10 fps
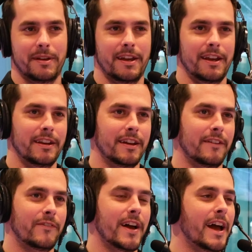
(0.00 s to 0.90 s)
mean,
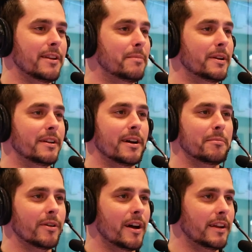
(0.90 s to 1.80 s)
if I had to put a
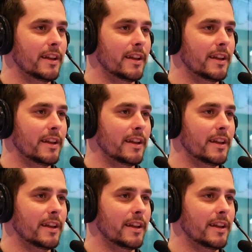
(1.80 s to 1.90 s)
number on it,